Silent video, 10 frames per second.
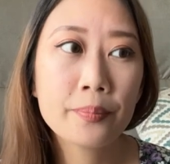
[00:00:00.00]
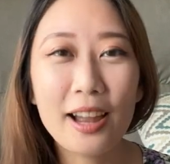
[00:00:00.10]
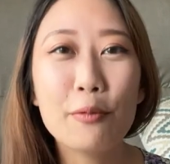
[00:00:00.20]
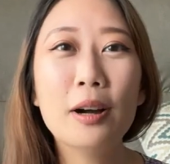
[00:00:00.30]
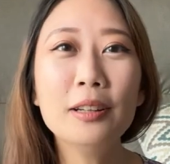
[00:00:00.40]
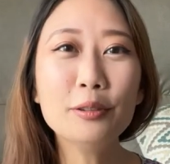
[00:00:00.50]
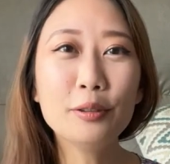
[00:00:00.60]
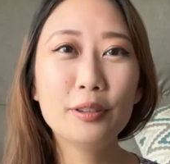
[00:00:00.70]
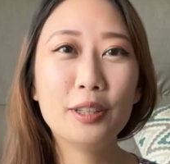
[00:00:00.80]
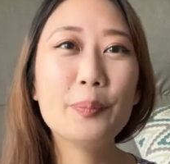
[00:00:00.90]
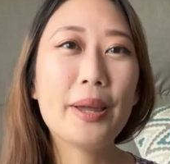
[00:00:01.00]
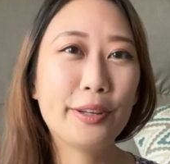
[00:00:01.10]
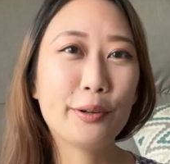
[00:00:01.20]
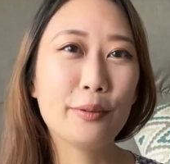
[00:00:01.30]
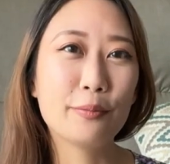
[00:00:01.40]
I want you to learn
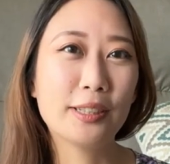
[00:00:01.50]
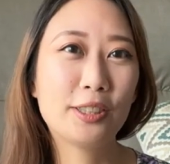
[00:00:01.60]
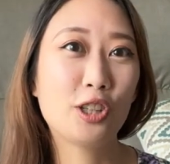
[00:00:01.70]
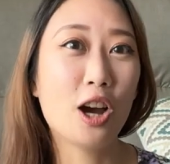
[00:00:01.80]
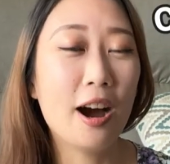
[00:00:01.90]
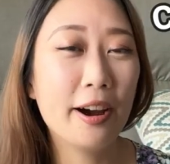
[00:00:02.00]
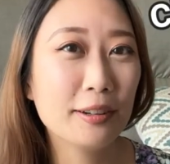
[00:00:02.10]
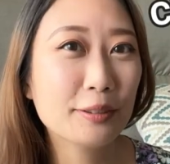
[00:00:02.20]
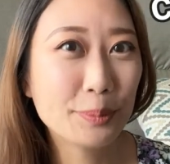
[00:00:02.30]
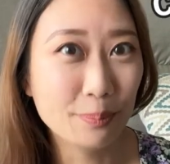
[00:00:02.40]
Mandarin with child's